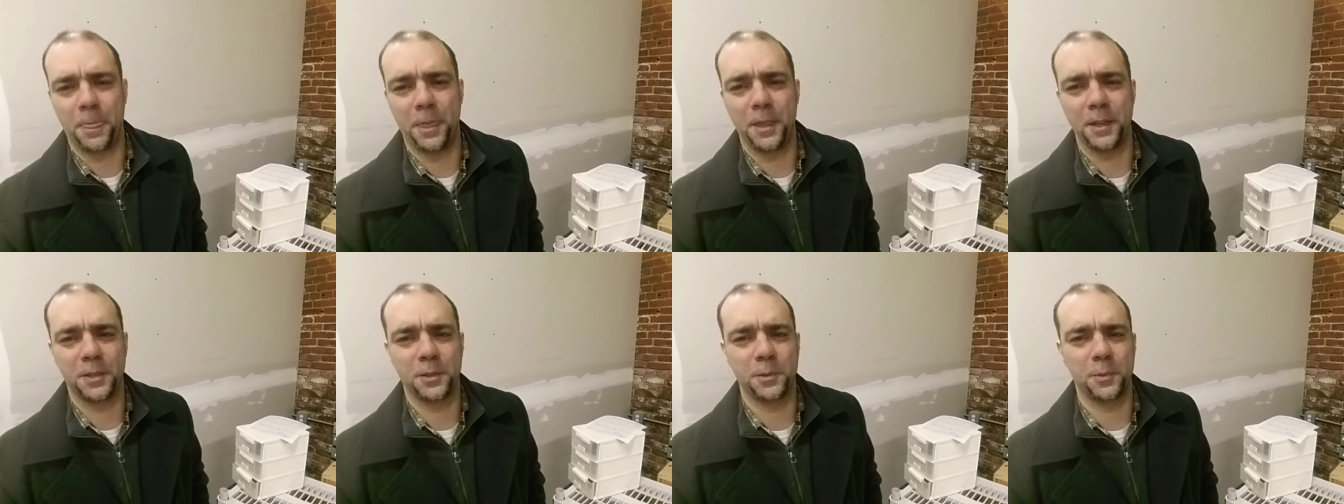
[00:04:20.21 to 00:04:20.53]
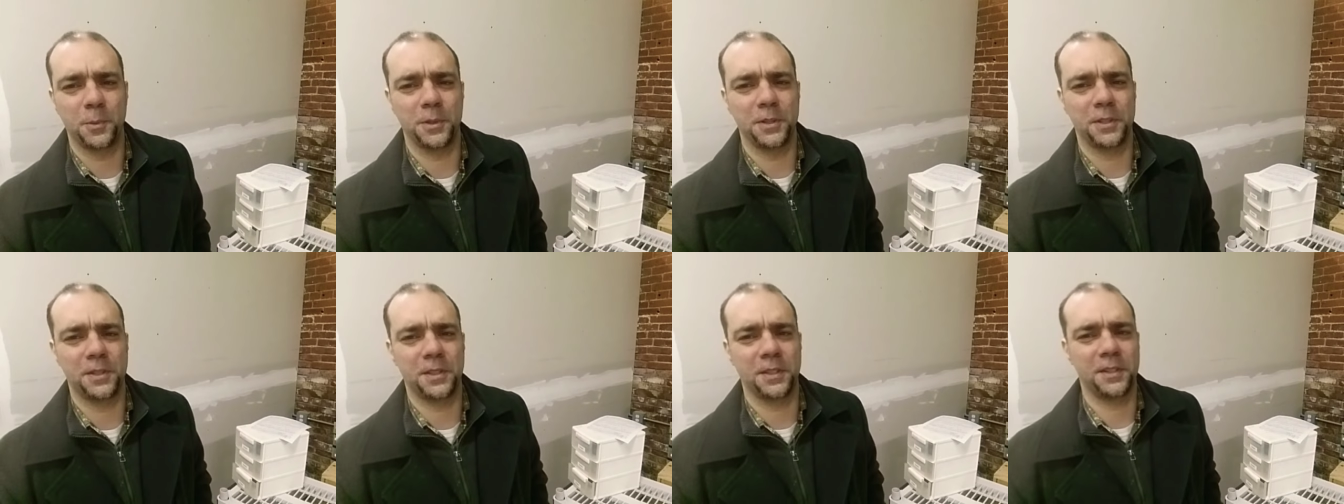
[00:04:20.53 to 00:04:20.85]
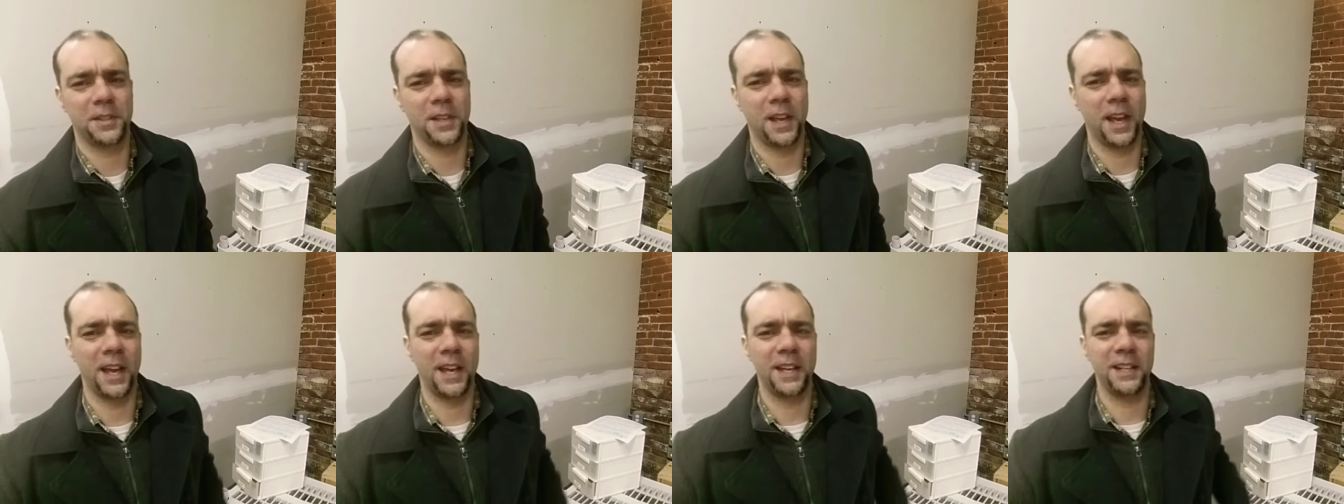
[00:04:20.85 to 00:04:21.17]
this was
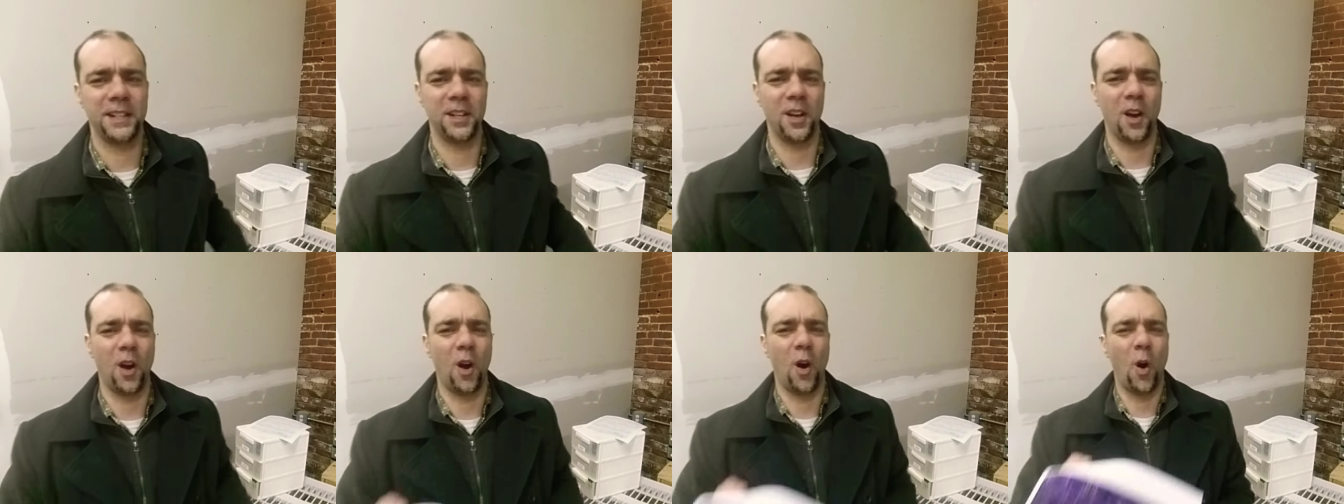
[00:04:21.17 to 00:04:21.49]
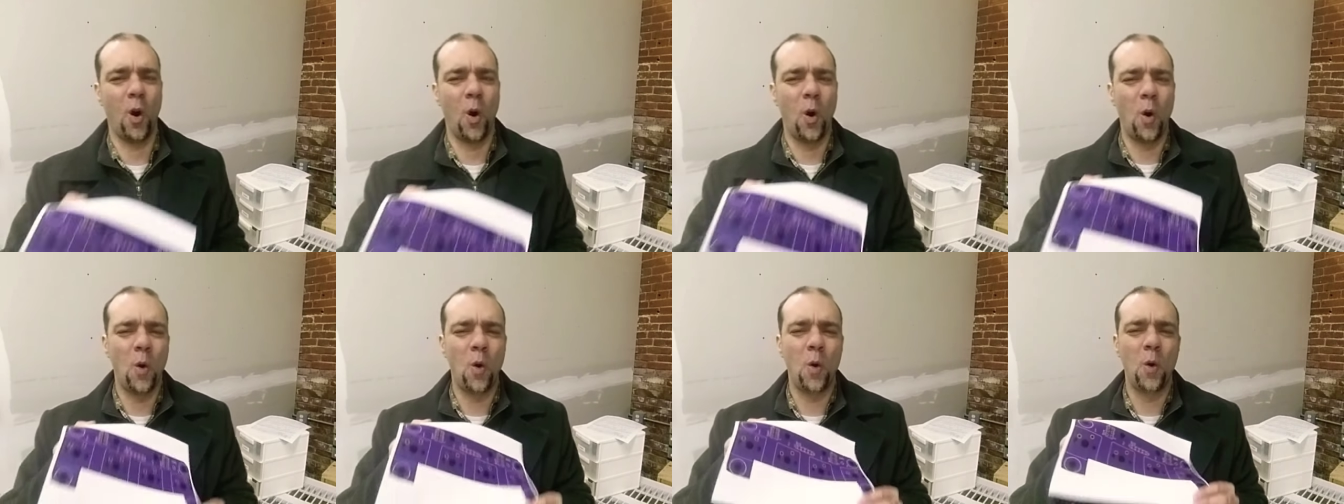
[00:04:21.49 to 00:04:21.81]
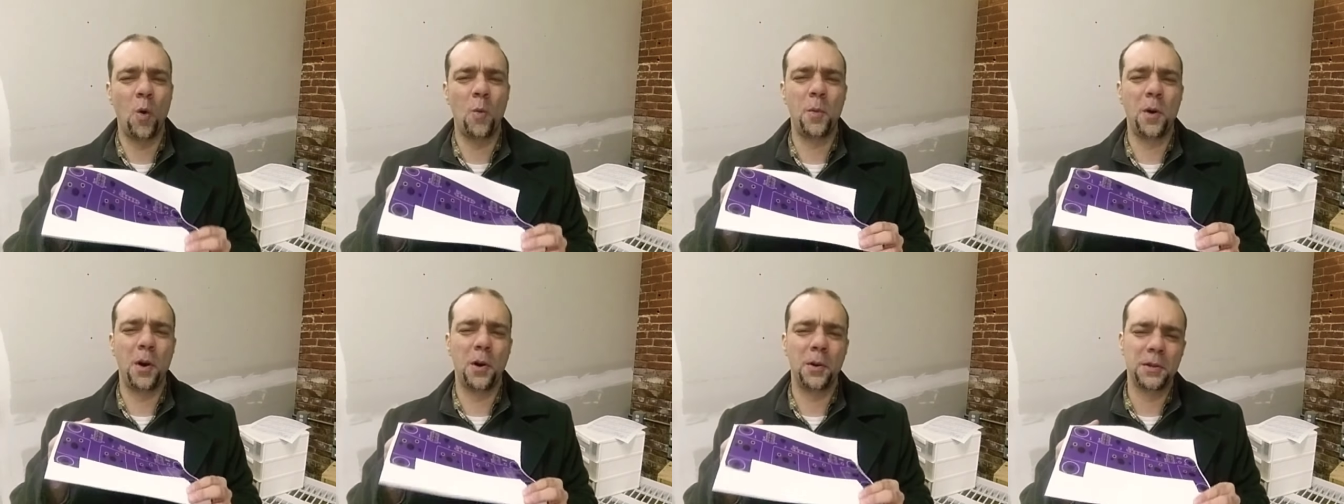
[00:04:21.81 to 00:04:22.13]
designed
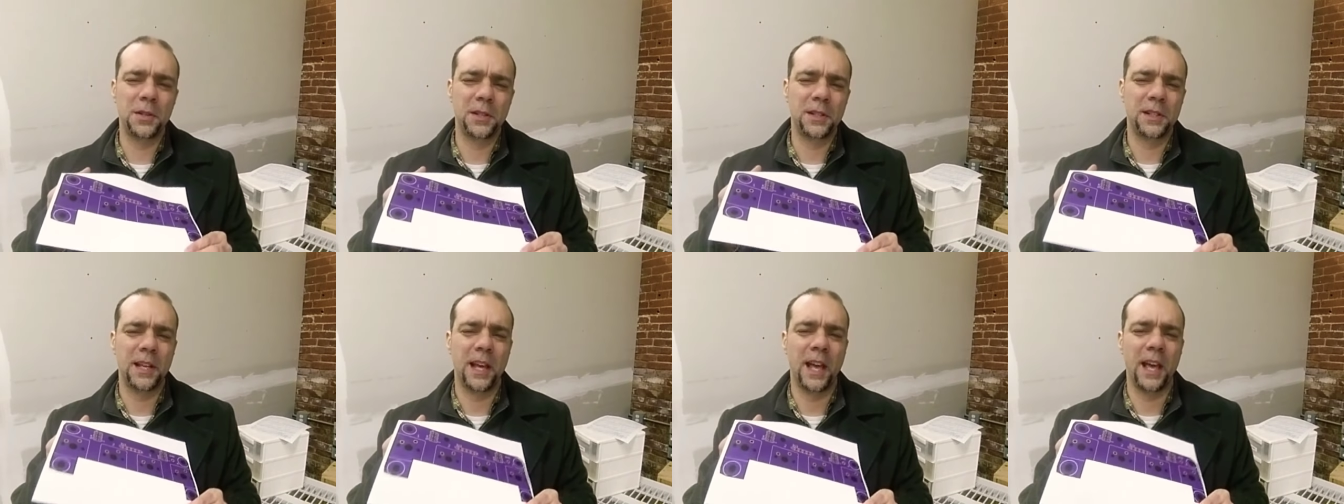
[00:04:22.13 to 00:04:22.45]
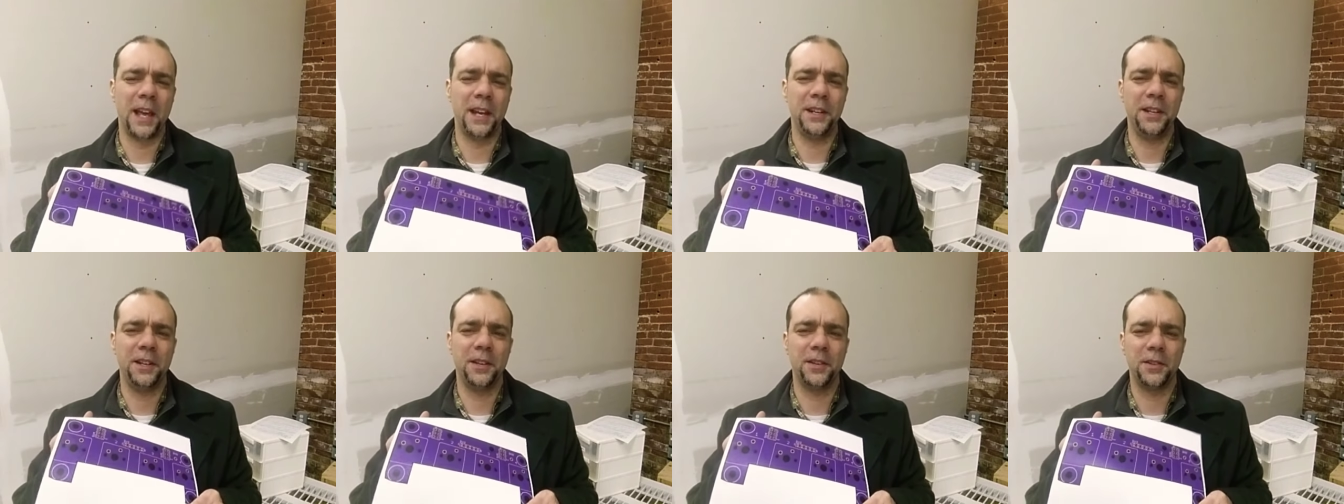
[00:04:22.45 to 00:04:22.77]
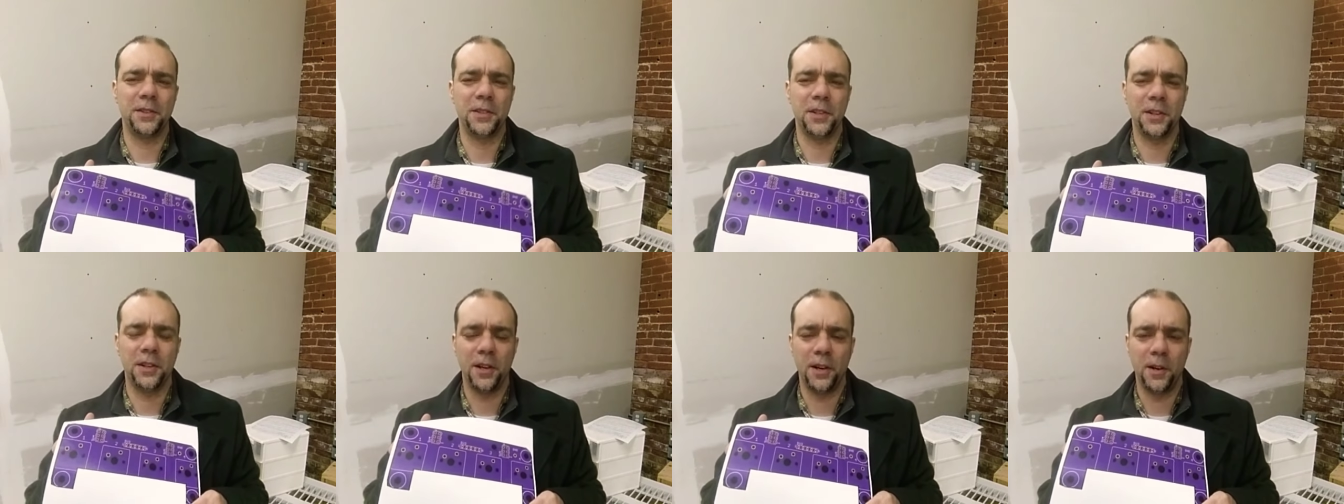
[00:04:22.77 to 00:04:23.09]
almost 10
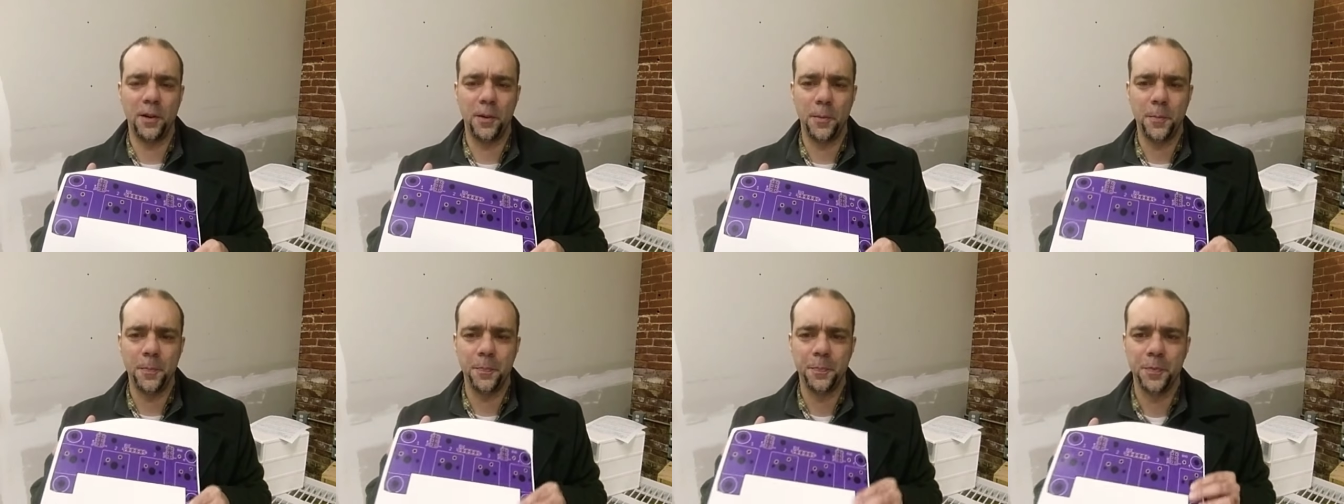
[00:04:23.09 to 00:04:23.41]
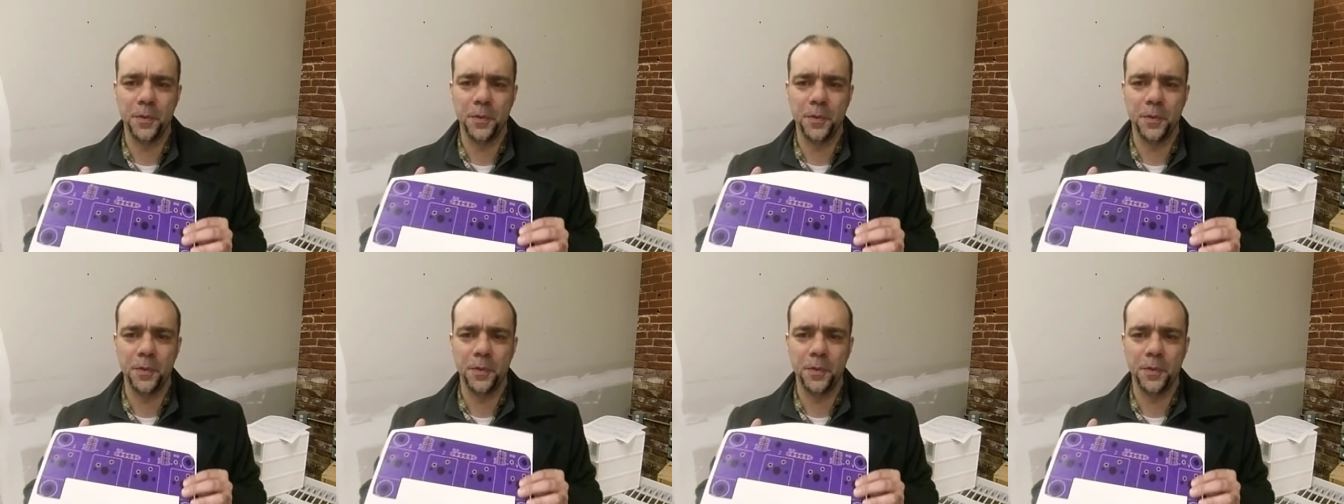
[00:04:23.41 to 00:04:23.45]
years ago.